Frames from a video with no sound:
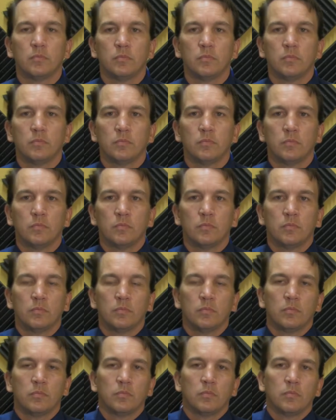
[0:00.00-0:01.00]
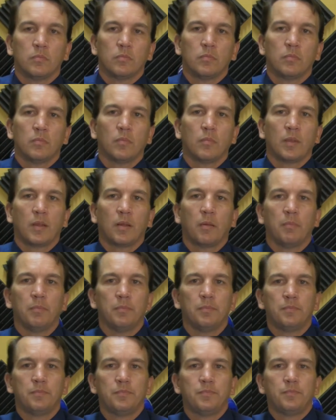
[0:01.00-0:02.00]

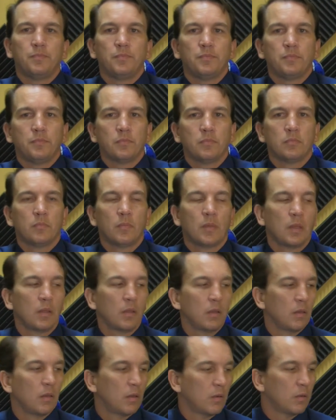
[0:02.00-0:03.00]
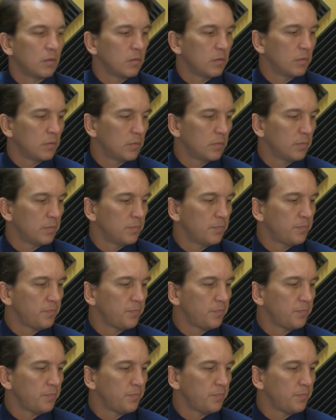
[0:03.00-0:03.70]
[no speech]